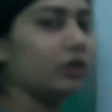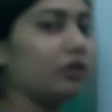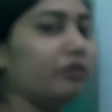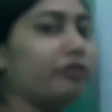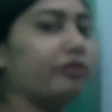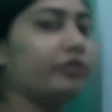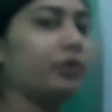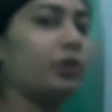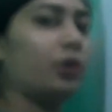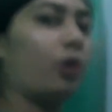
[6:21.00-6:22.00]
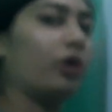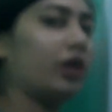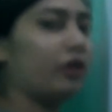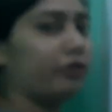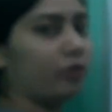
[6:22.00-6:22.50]
The
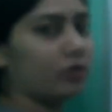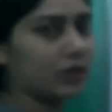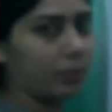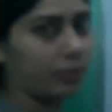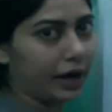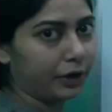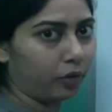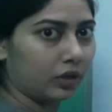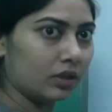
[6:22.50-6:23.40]
total force applied on the